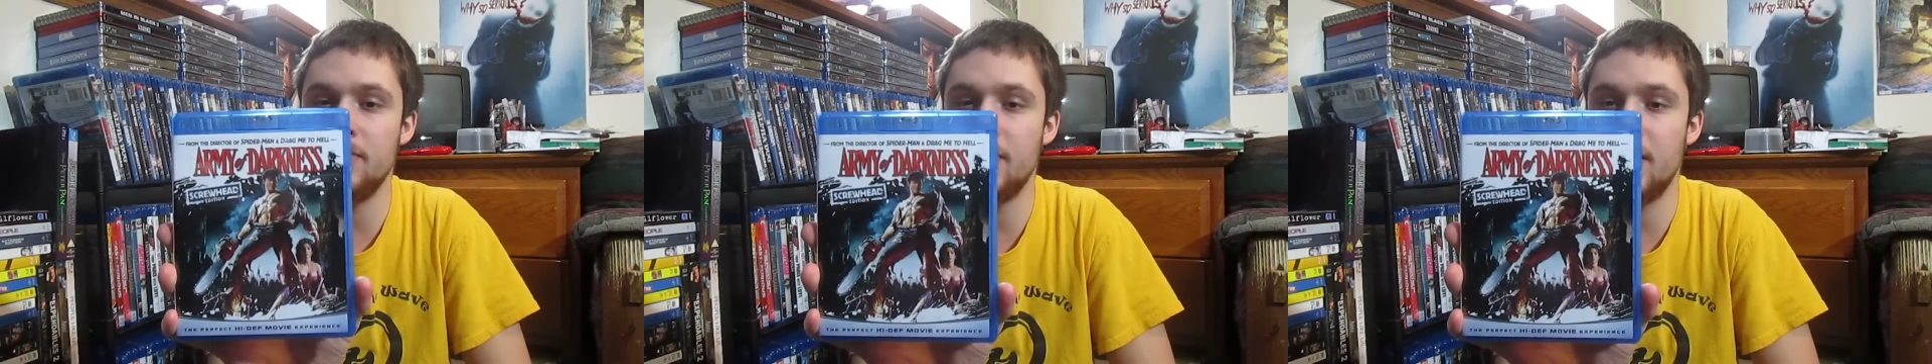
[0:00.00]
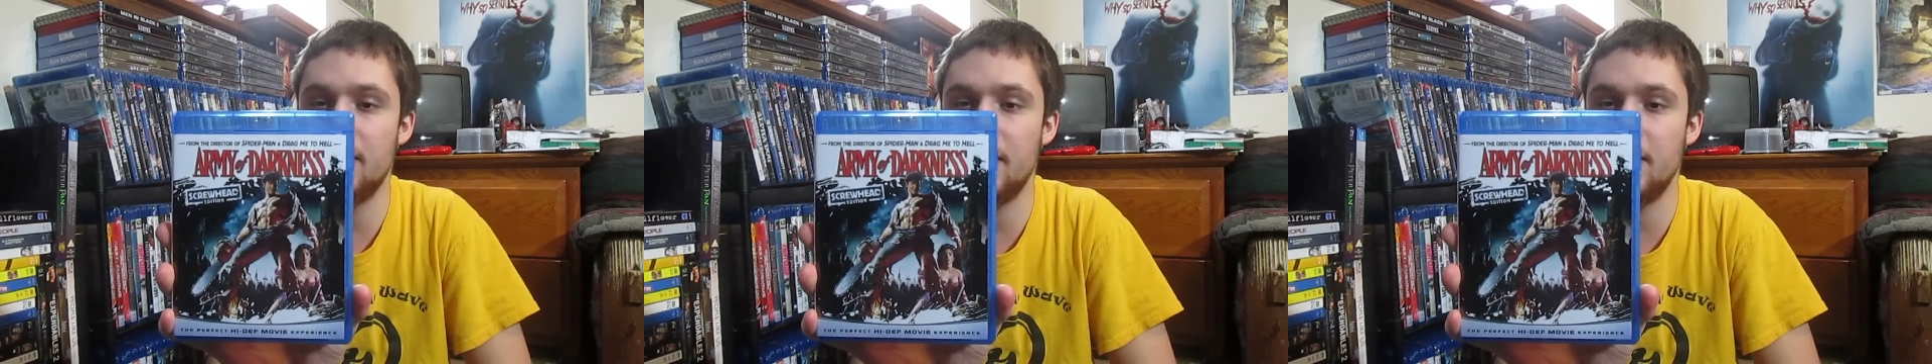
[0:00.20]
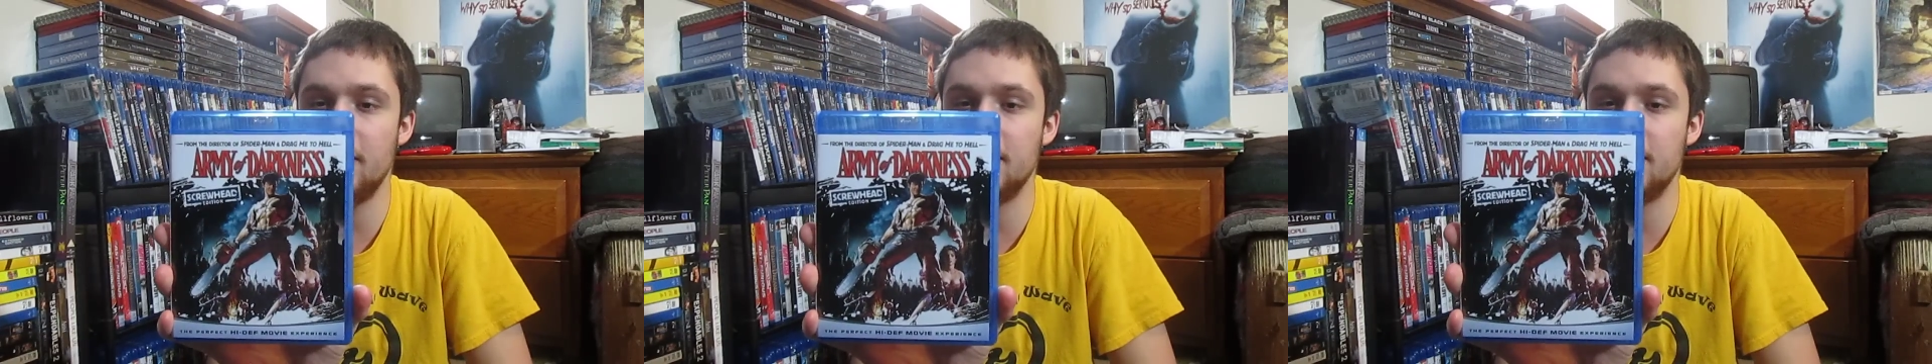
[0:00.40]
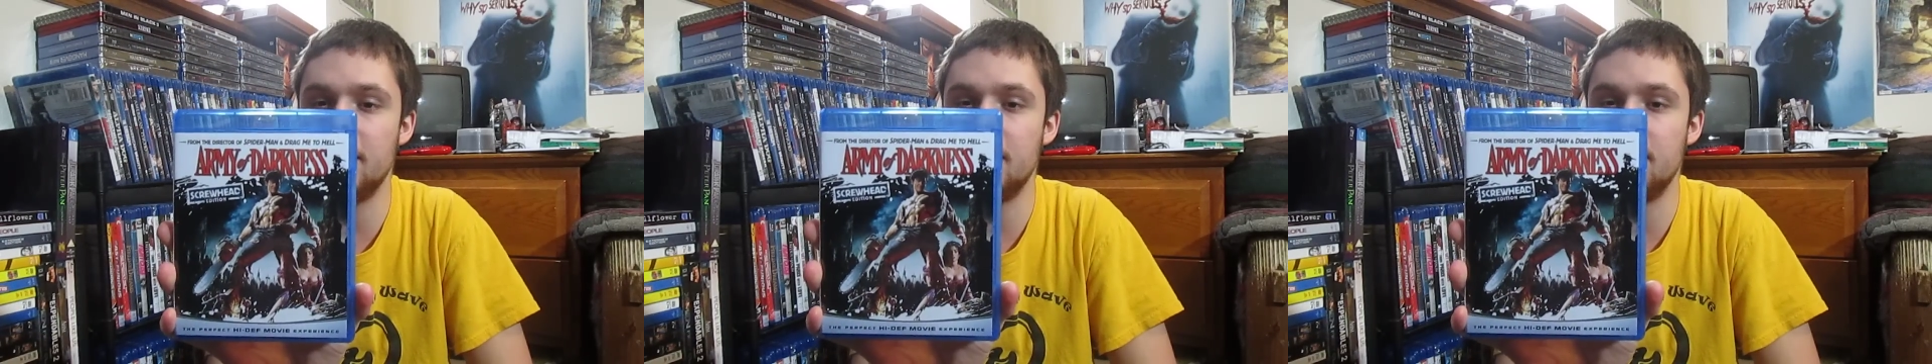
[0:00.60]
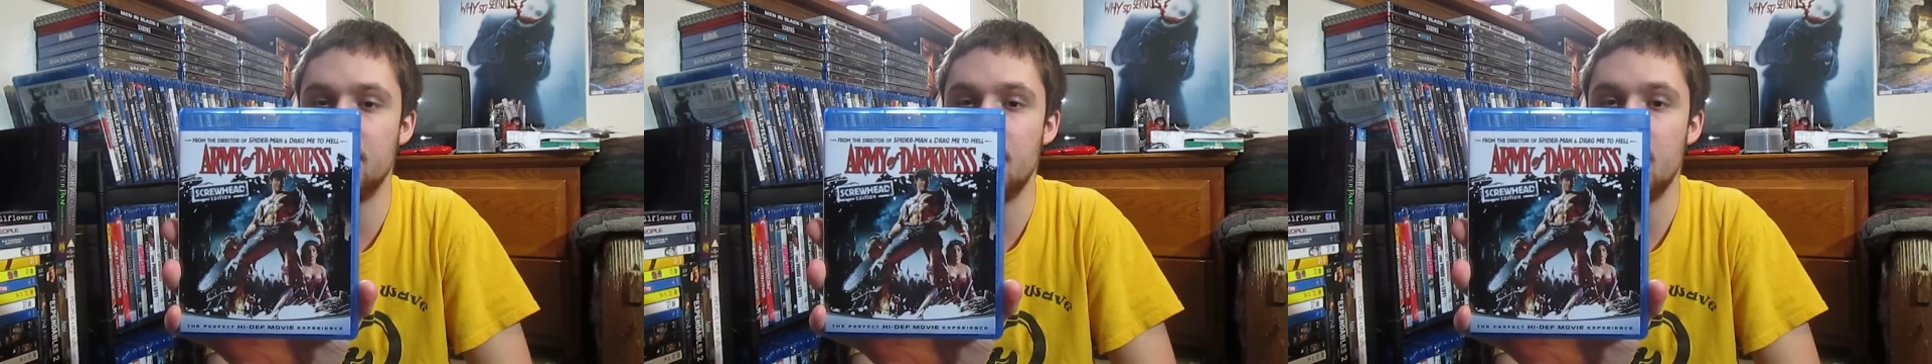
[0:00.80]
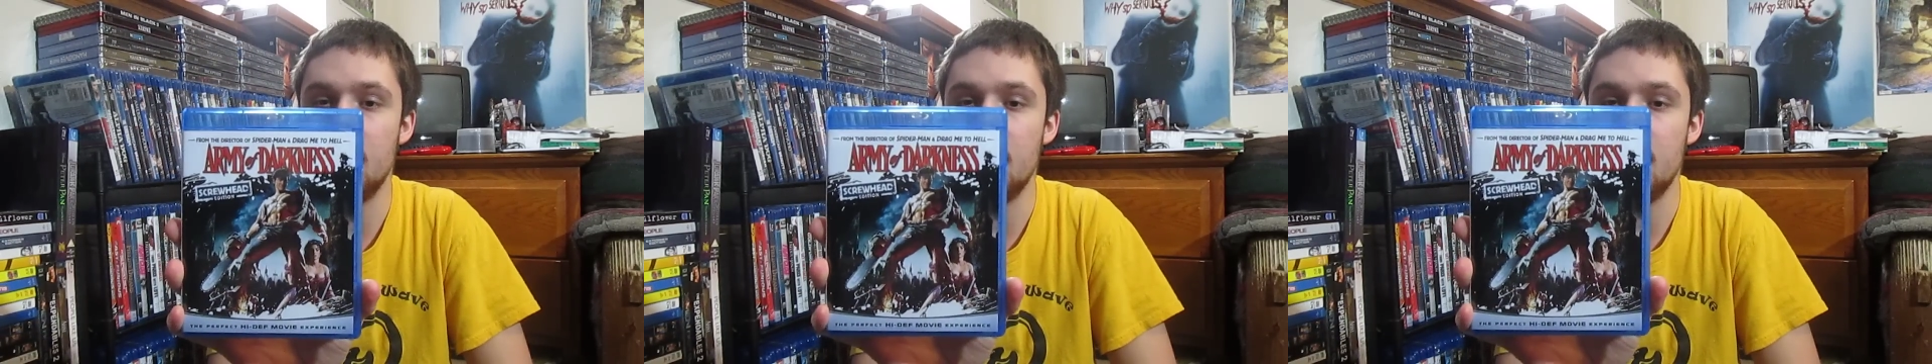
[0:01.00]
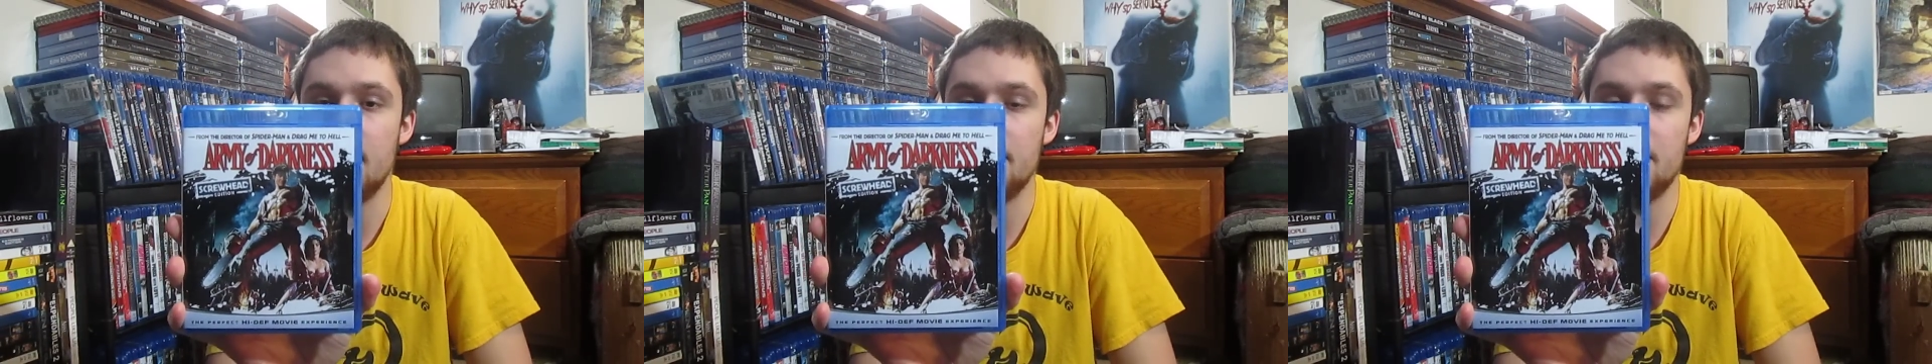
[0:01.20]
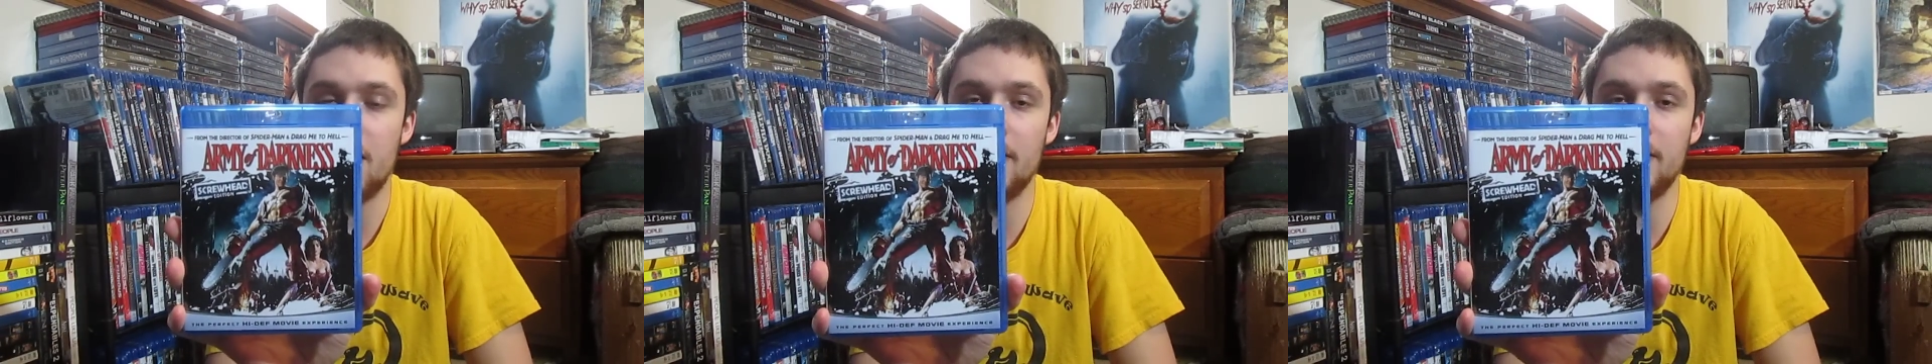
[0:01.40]
My parents
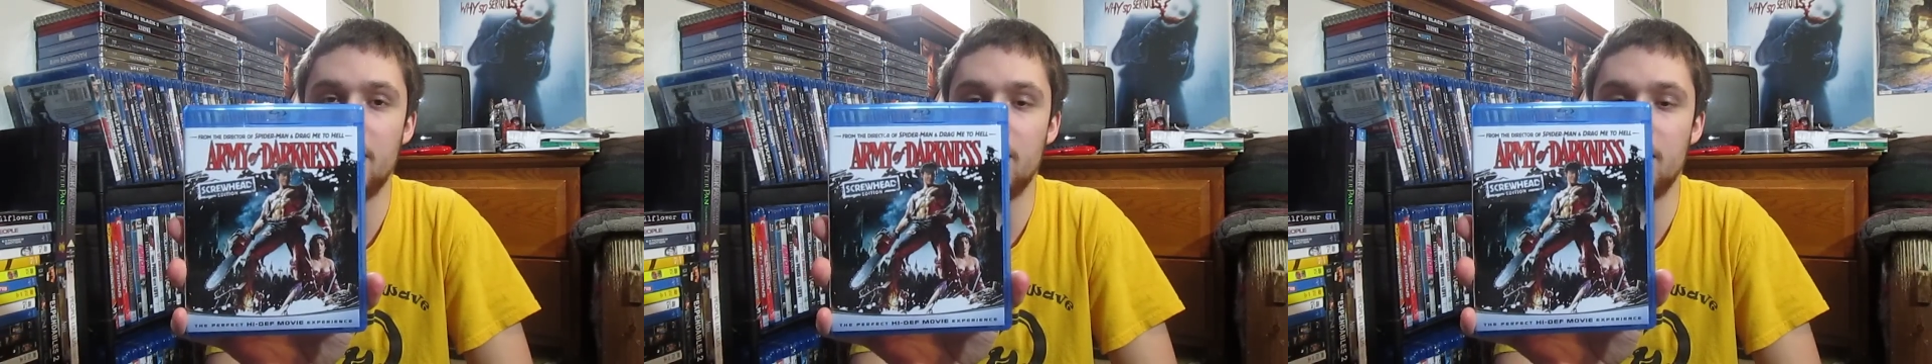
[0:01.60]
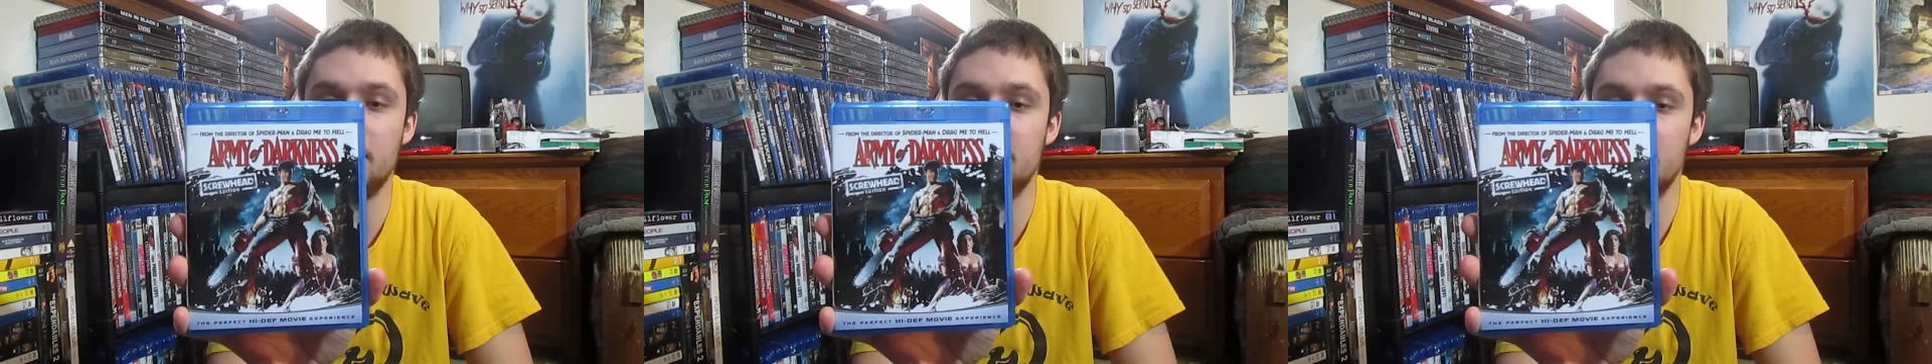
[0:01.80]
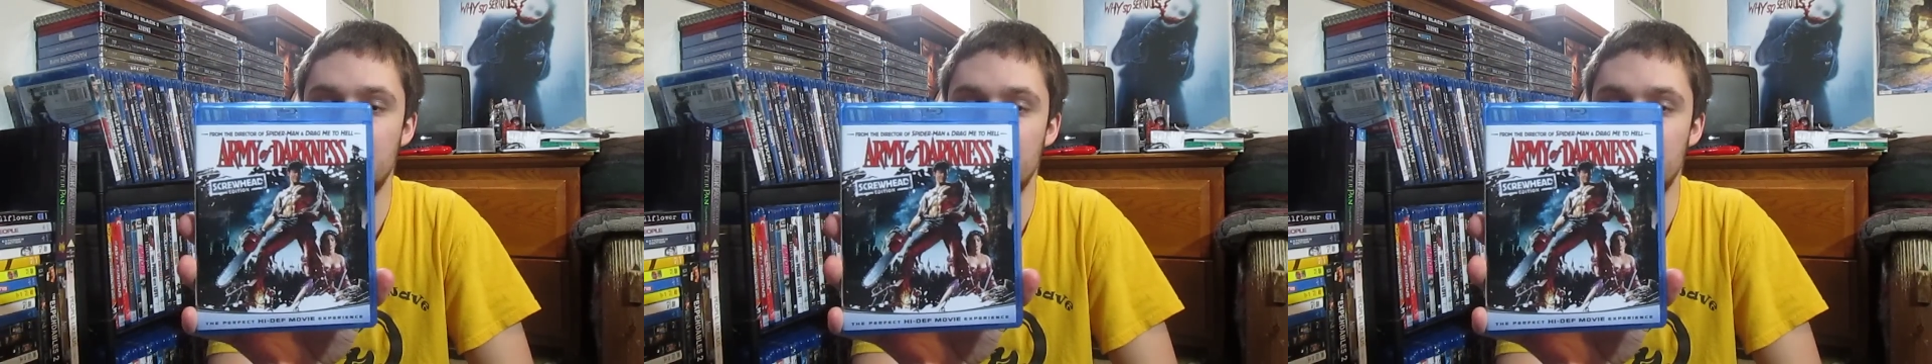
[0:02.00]
probably didn't want to take